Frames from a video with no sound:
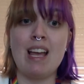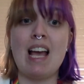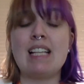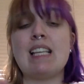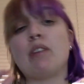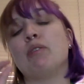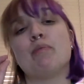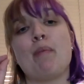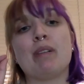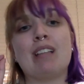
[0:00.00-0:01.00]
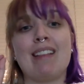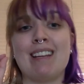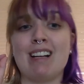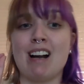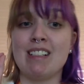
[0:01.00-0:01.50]
is that you remember that
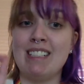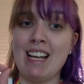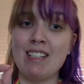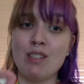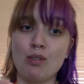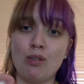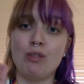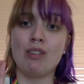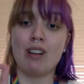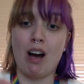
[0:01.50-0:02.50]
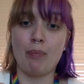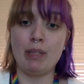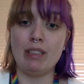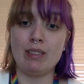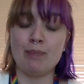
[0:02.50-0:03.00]
they are identical
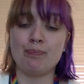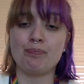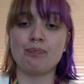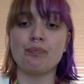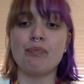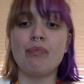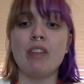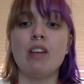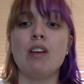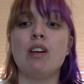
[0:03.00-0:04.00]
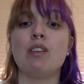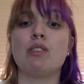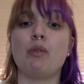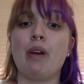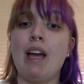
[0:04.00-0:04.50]
copies.
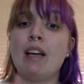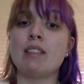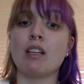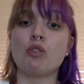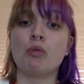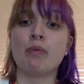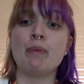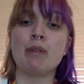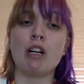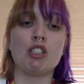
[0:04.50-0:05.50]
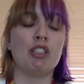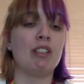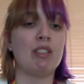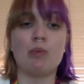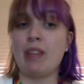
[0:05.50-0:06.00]
So asexual reproduction
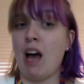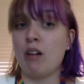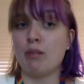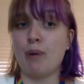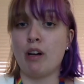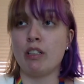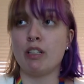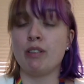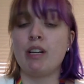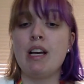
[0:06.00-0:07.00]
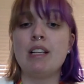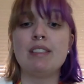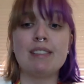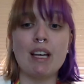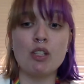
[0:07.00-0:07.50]
is without a partner.
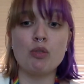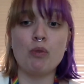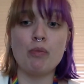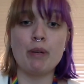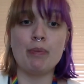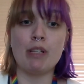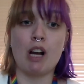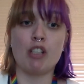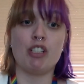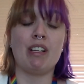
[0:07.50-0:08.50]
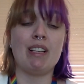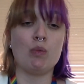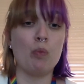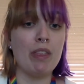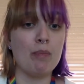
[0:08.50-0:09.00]
Sexual reproduction is
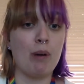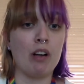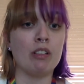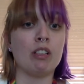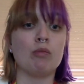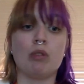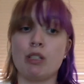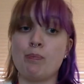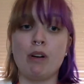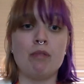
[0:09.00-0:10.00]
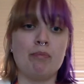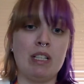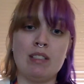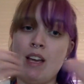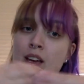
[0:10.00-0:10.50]
with a partner, where sperm
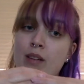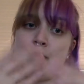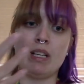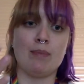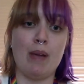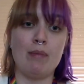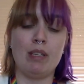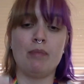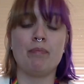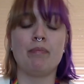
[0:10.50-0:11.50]
meets egg, makes baby.